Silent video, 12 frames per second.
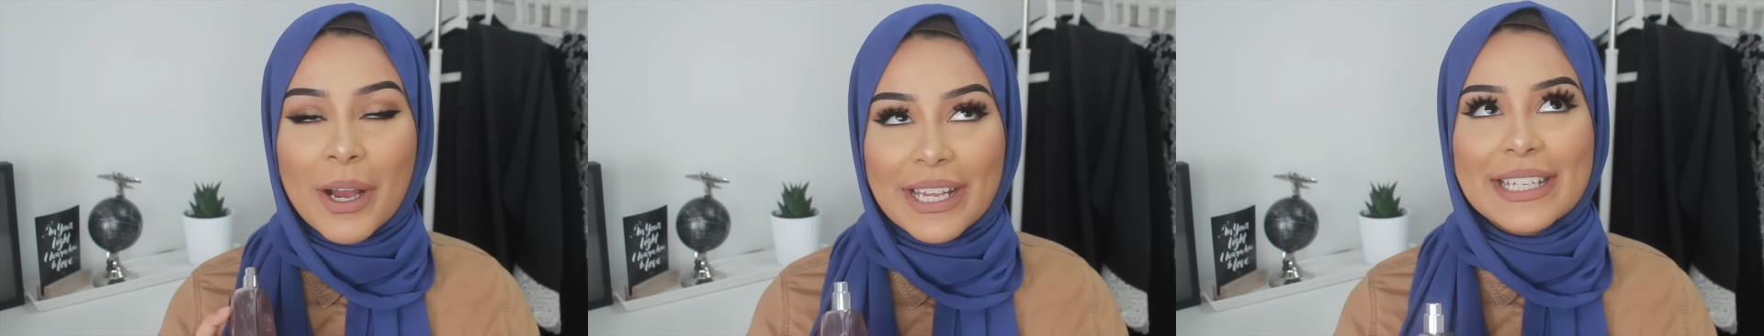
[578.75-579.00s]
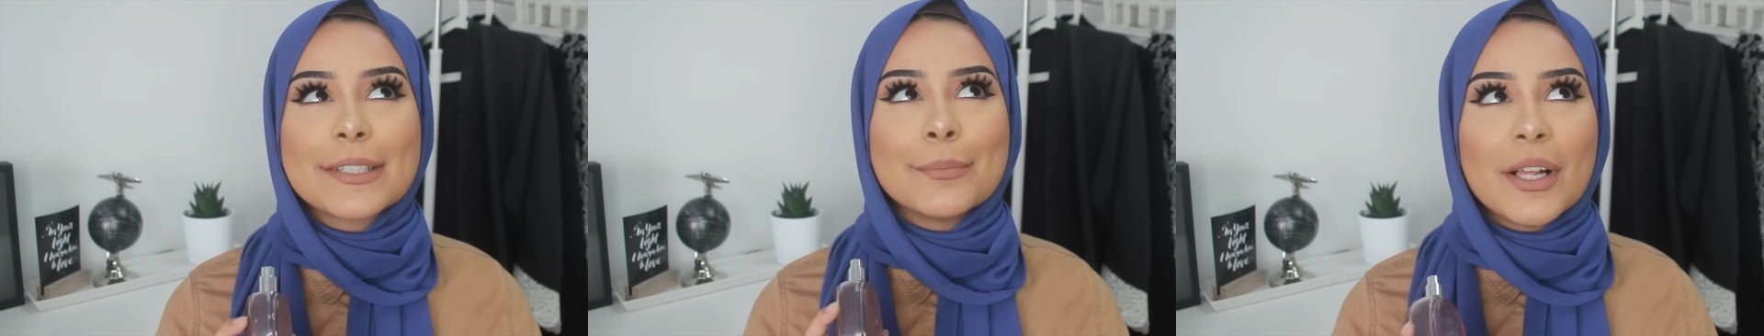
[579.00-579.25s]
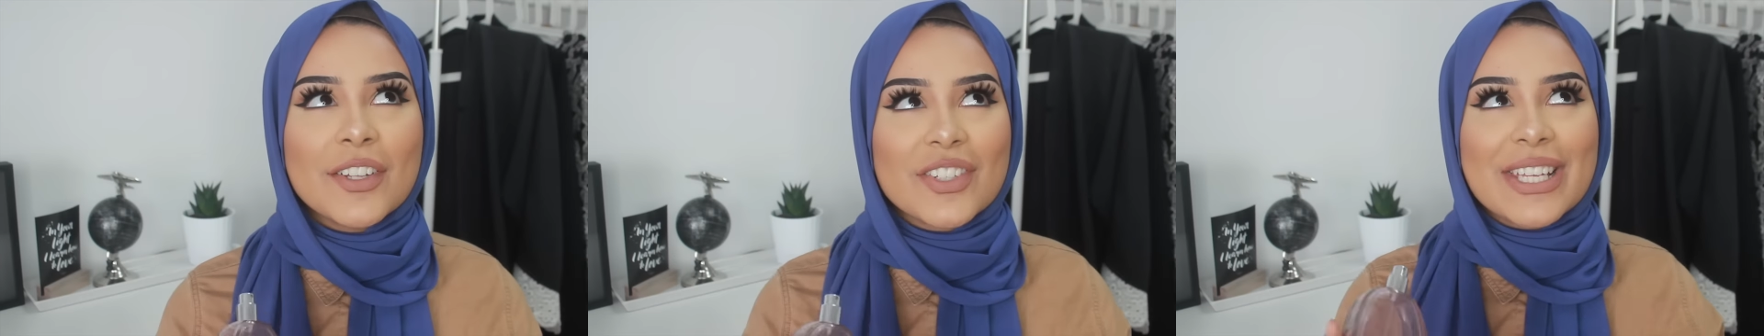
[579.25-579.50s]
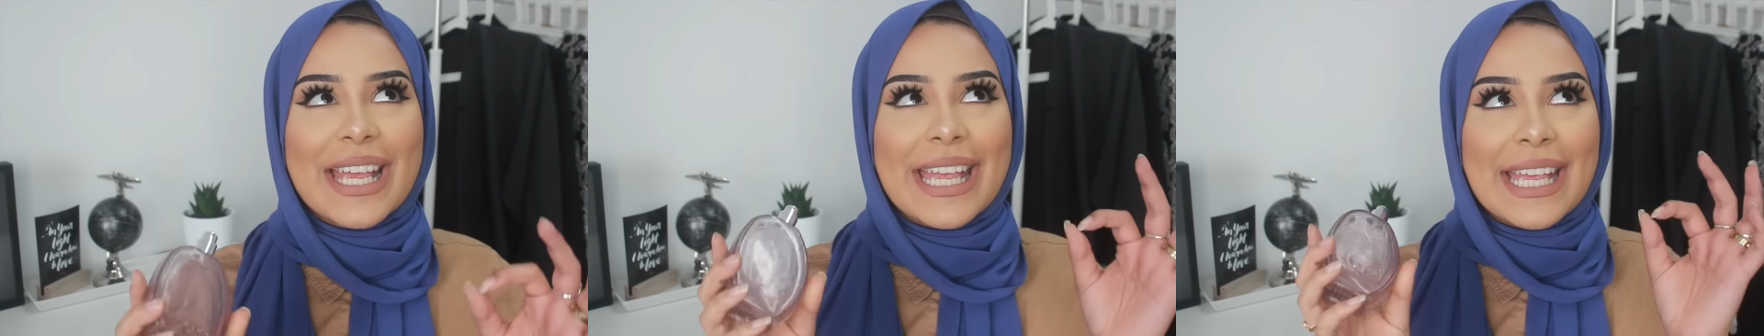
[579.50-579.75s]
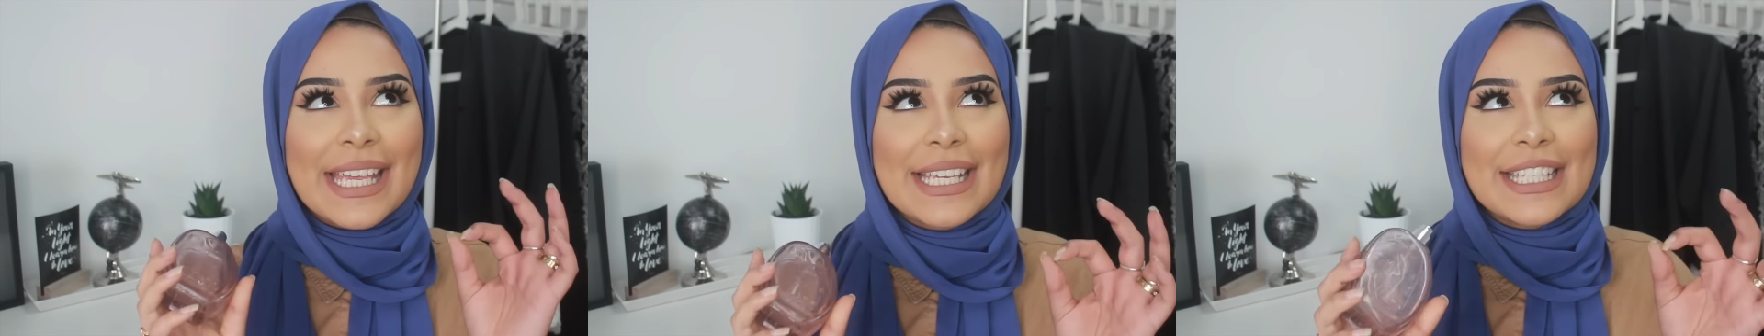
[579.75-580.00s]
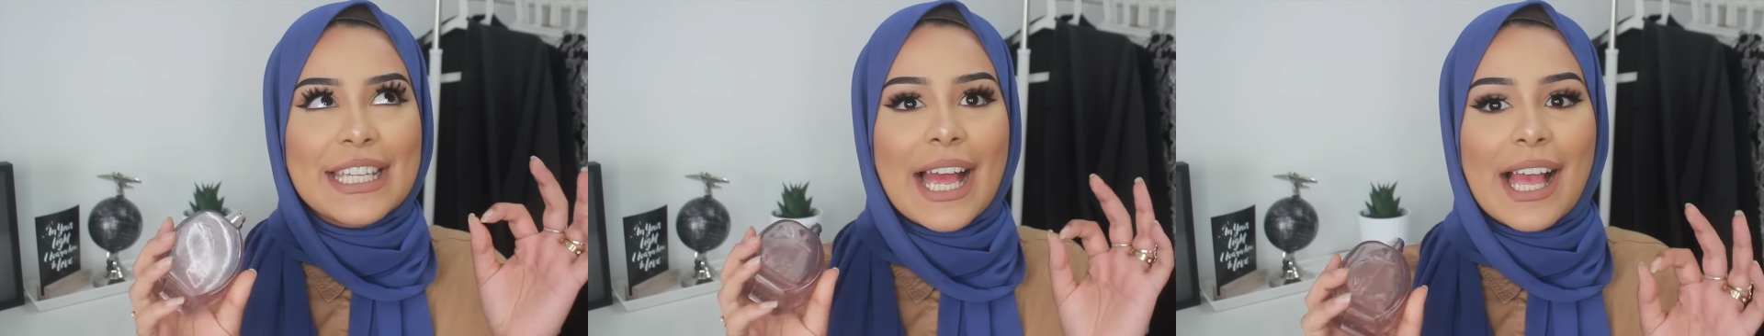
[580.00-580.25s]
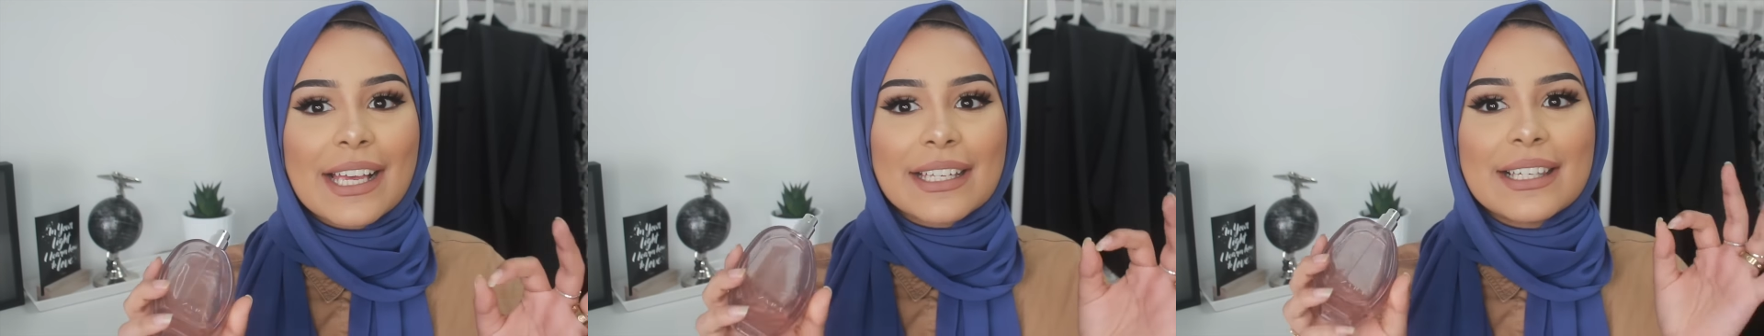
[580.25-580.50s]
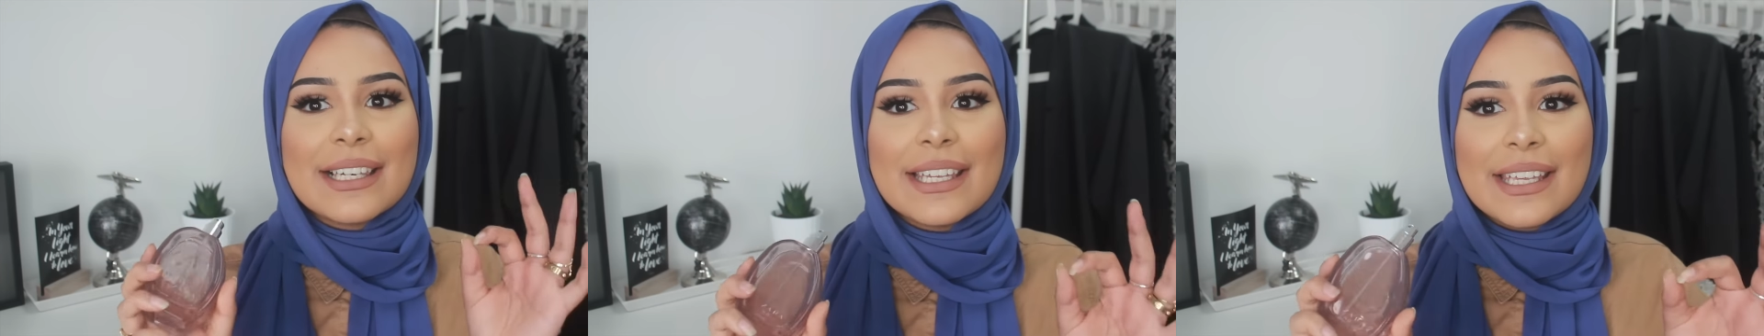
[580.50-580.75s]
but it smells
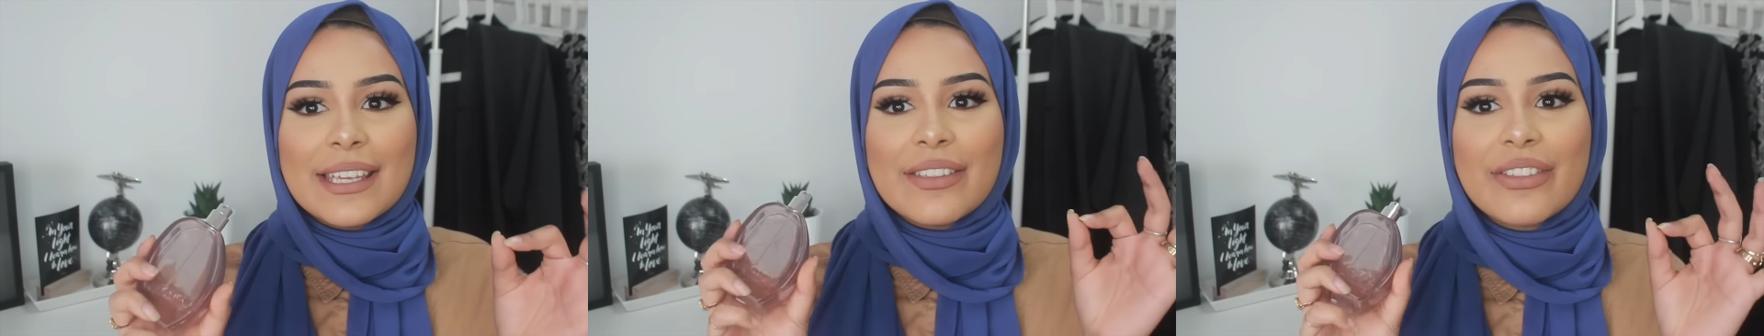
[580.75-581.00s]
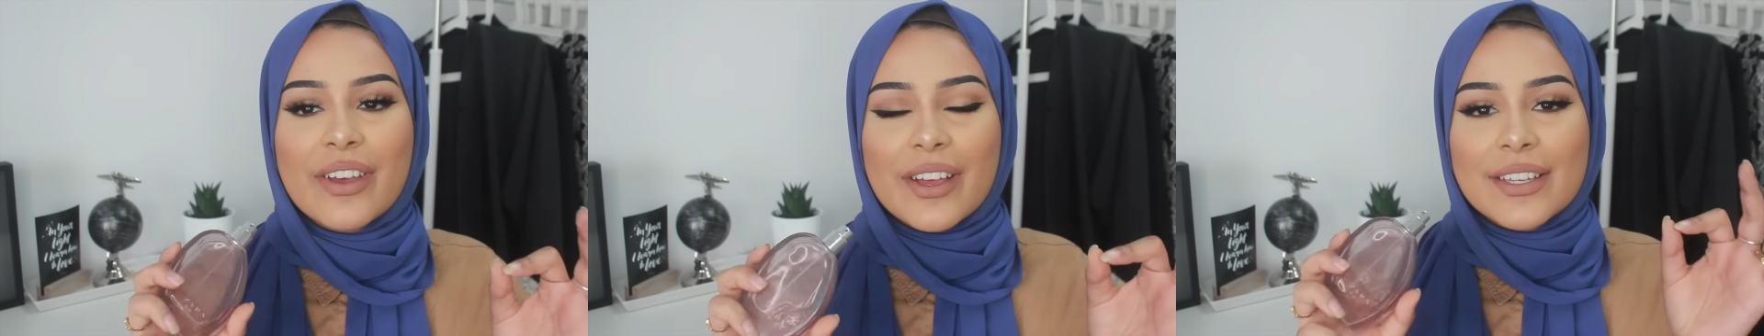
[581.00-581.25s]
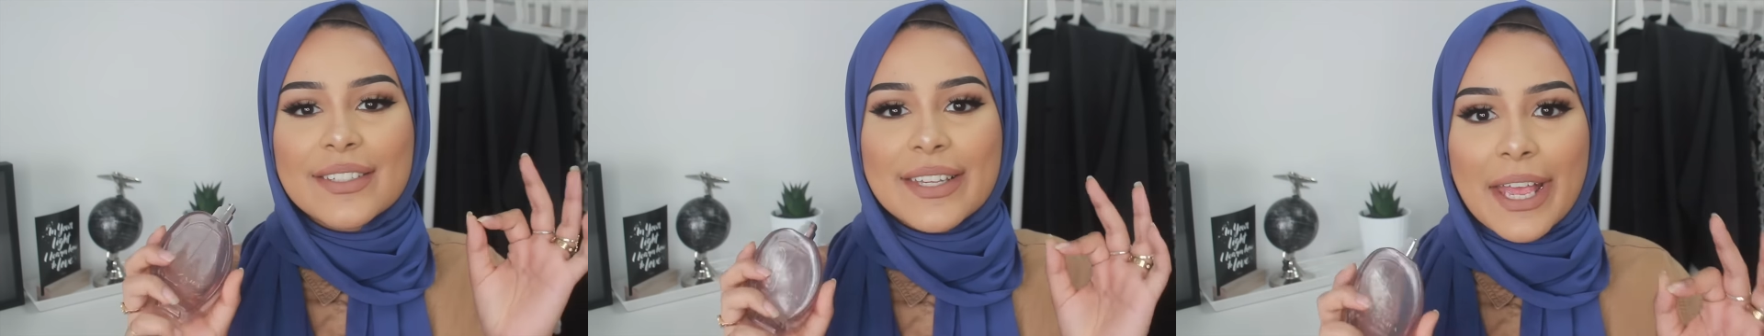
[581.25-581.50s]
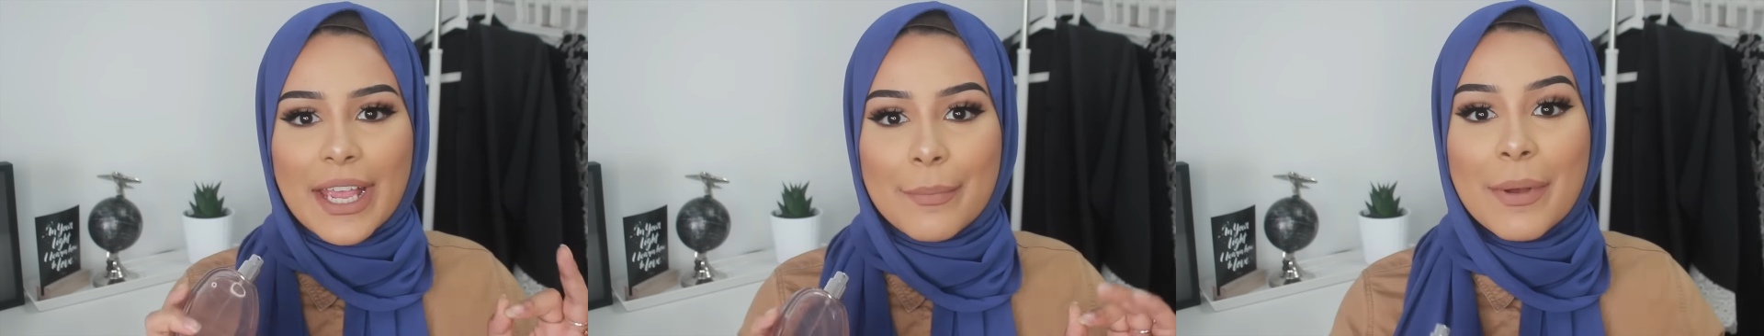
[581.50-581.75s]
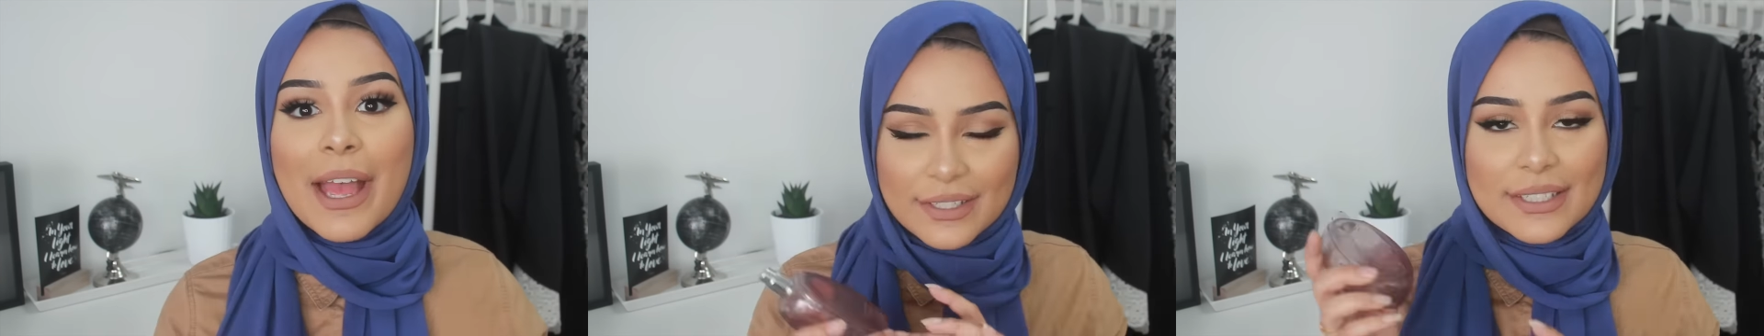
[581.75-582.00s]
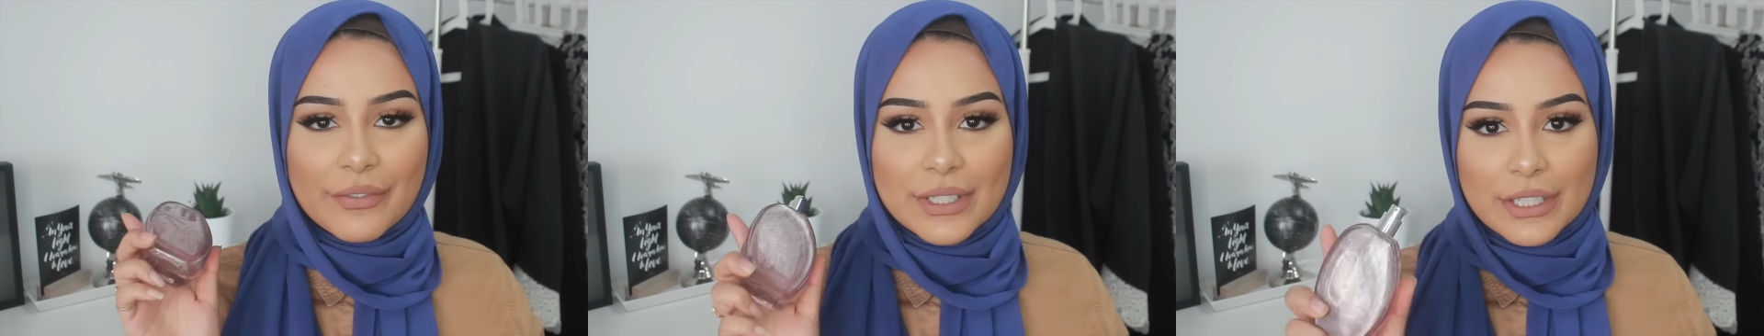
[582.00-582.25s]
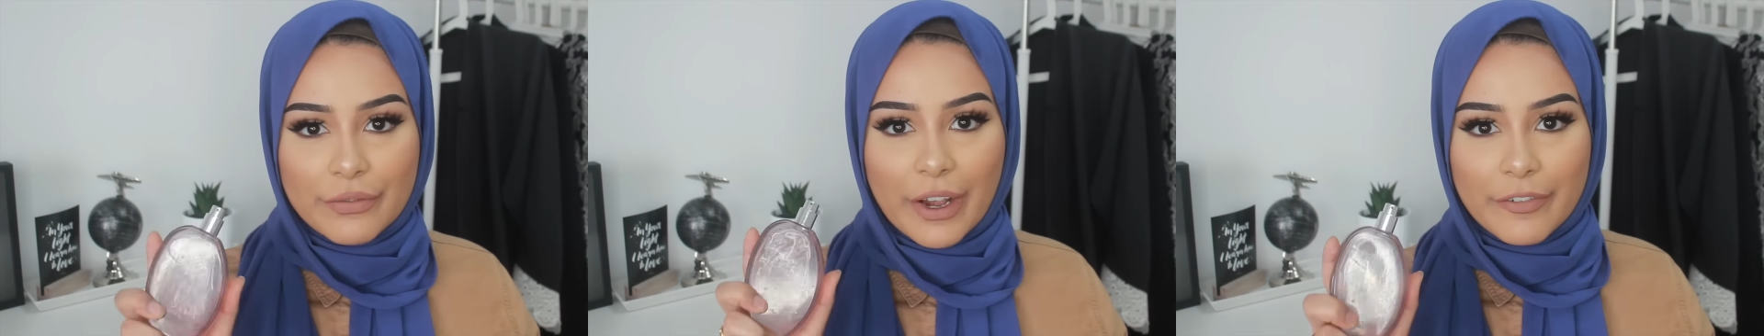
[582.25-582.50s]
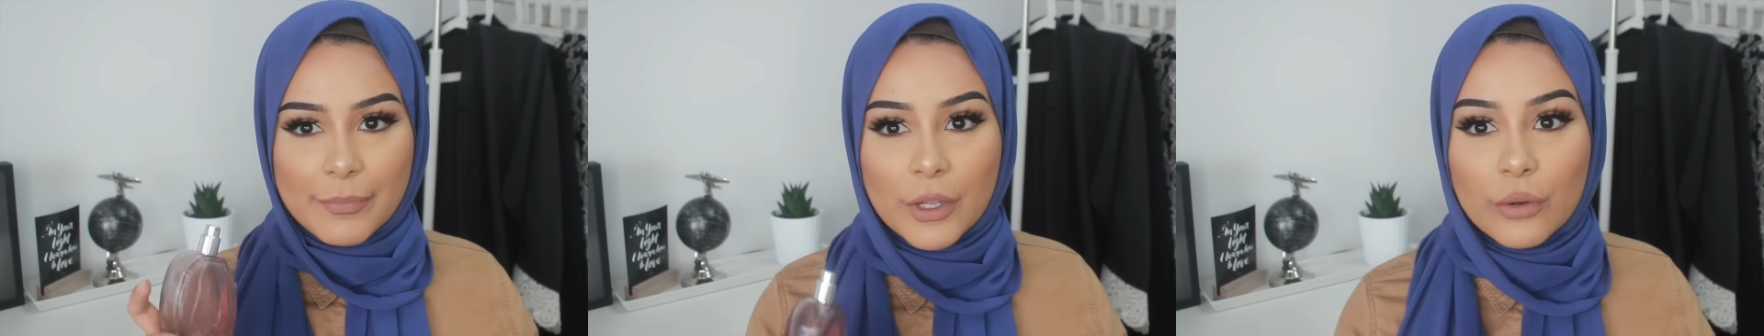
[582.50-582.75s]
exactly the same. This is
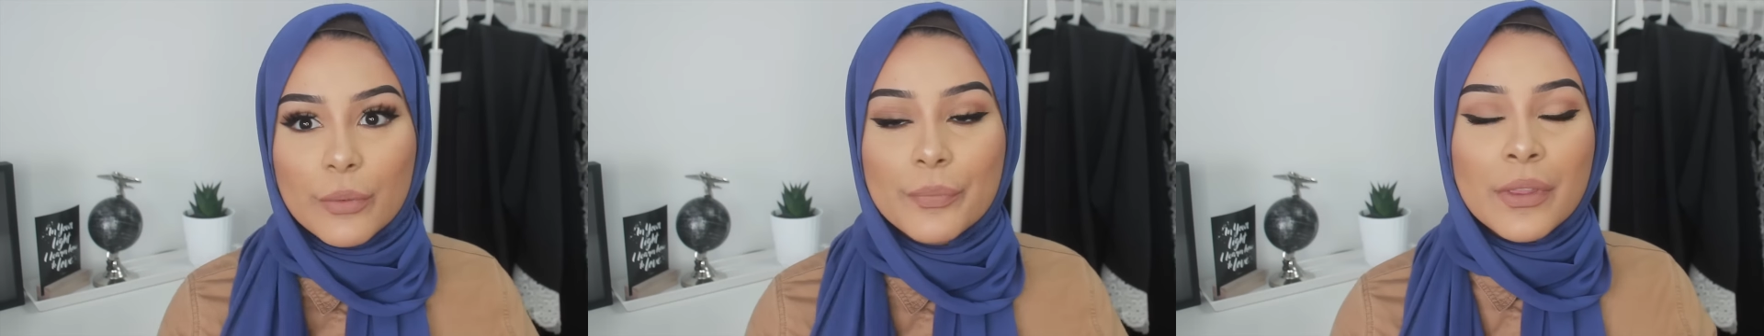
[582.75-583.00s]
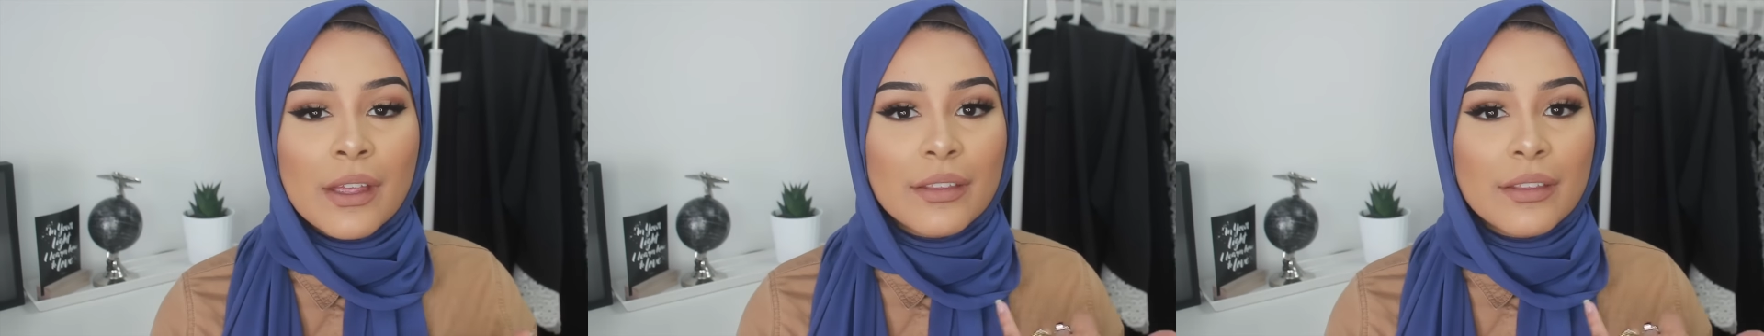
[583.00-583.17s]
75ml.